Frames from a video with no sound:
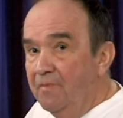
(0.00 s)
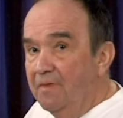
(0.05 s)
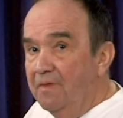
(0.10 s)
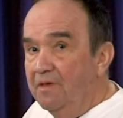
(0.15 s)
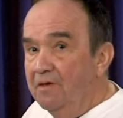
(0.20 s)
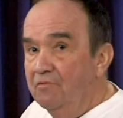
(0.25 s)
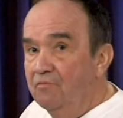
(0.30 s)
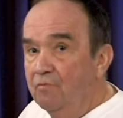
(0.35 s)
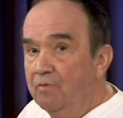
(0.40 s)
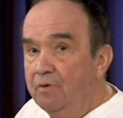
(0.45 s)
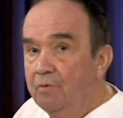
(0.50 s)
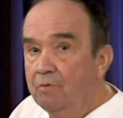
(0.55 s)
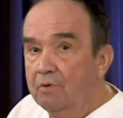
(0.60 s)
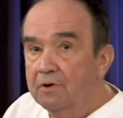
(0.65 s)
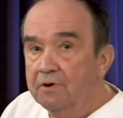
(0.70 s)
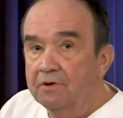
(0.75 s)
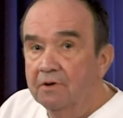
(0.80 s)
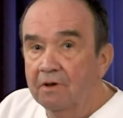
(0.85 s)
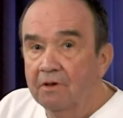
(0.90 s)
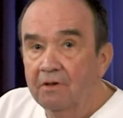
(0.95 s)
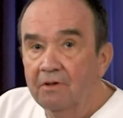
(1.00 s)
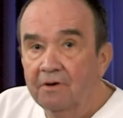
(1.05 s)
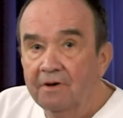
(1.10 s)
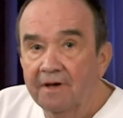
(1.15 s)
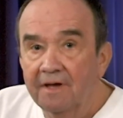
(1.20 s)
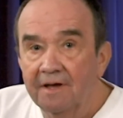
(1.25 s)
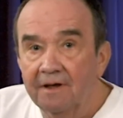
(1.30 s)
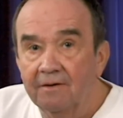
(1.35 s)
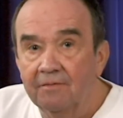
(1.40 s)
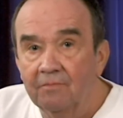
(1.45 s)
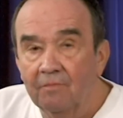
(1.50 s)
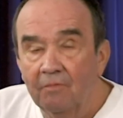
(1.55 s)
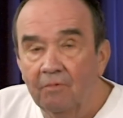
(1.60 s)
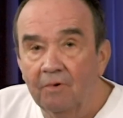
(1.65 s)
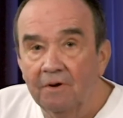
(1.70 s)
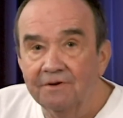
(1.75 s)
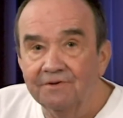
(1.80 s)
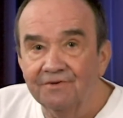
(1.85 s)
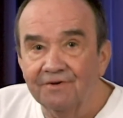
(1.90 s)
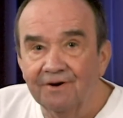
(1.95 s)
If we were to look at
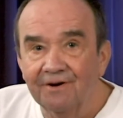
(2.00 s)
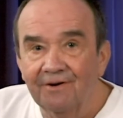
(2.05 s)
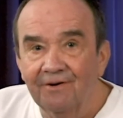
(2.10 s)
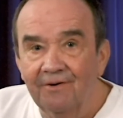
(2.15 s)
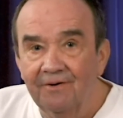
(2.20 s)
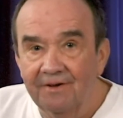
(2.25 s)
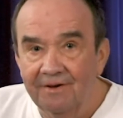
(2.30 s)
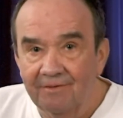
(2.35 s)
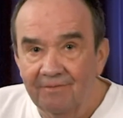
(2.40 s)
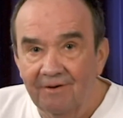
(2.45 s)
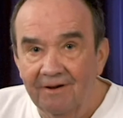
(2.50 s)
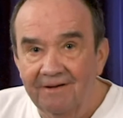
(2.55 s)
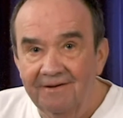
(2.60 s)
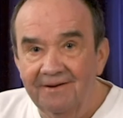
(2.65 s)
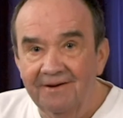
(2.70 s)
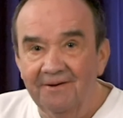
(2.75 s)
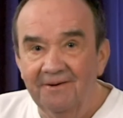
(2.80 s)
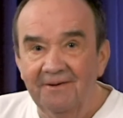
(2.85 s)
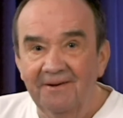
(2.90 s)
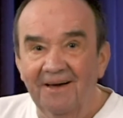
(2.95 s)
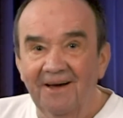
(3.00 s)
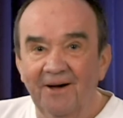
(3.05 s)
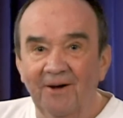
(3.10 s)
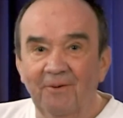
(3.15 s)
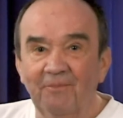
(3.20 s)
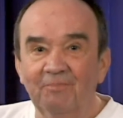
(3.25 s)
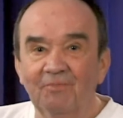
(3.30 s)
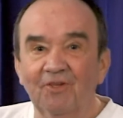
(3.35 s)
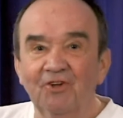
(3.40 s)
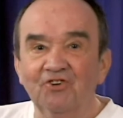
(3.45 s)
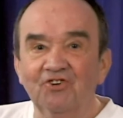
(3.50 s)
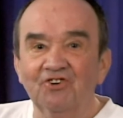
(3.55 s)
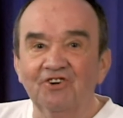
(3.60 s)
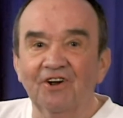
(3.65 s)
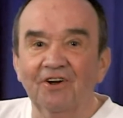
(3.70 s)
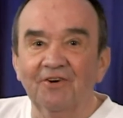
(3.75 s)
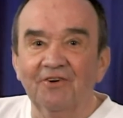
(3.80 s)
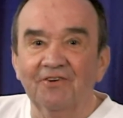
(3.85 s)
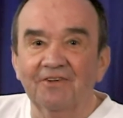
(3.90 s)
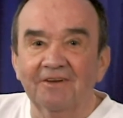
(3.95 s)
what is occurring right here now, let's
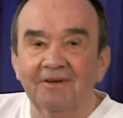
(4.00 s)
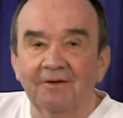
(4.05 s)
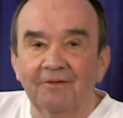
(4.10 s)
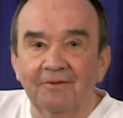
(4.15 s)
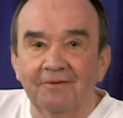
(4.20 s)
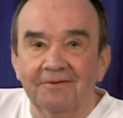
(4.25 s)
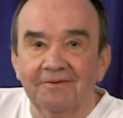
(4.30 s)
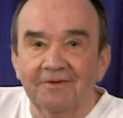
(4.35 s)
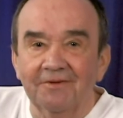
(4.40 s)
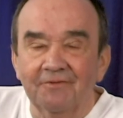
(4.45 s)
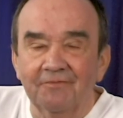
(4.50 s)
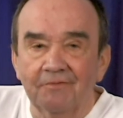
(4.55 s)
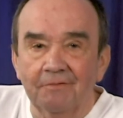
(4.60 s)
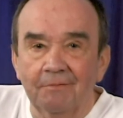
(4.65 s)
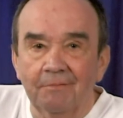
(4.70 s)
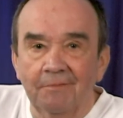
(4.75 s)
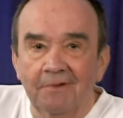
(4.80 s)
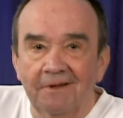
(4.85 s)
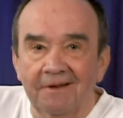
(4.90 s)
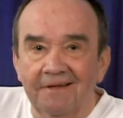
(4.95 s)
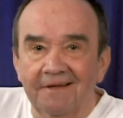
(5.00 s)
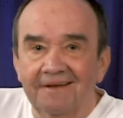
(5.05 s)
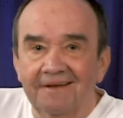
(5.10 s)
share it together just for a minute.